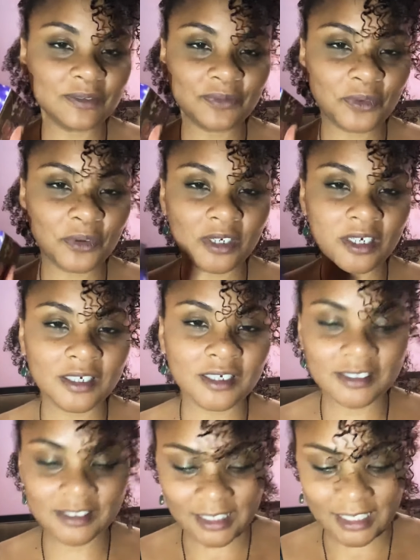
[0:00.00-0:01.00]
for,
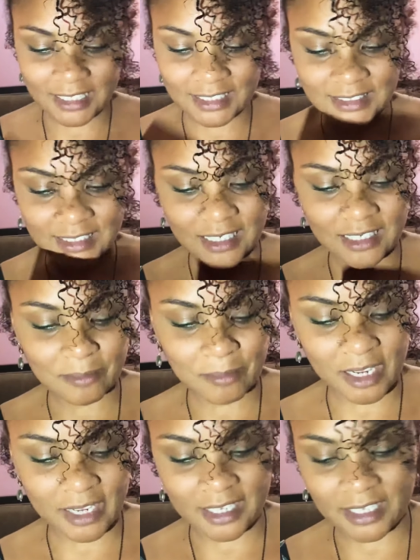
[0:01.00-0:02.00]
like I said,
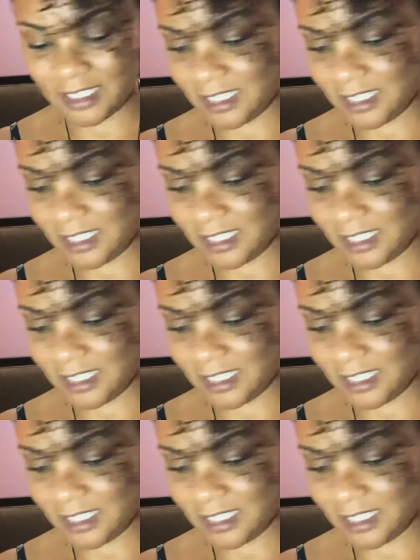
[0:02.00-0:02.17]
my